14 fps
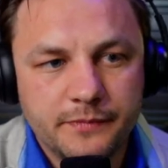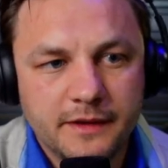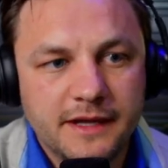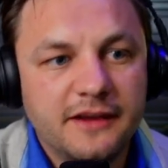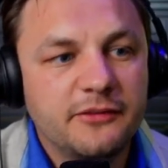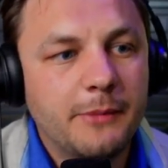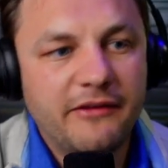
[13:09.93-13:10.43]

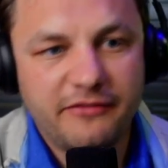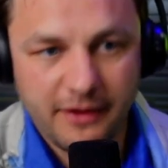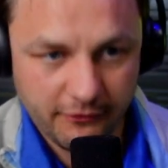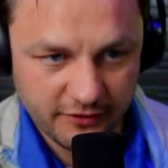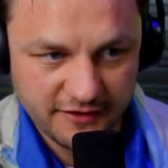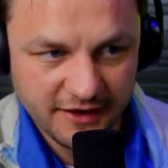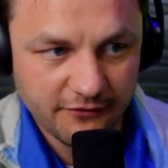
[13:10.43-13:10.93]
He's my
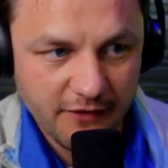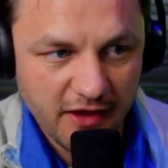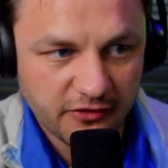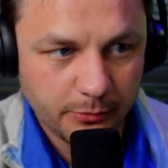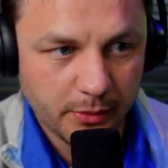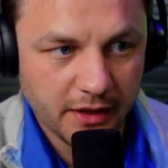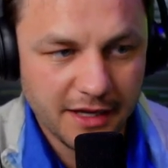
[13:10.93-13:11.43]
favorite
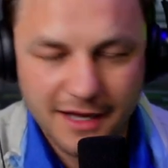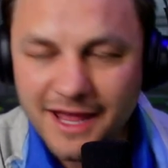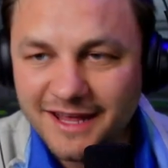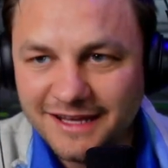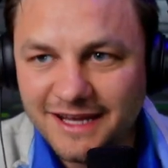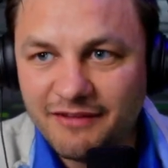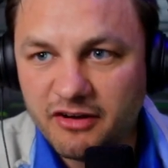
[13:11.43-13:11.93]
DFS play
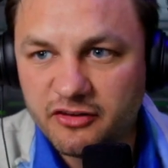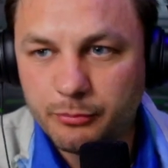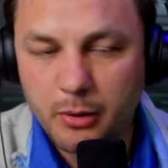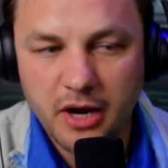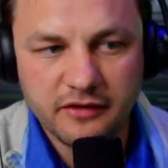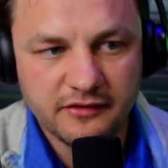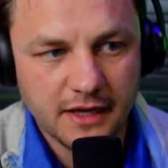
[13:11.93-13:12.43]
given his
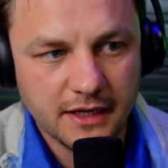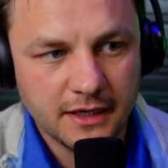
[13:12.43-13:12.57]
price tag.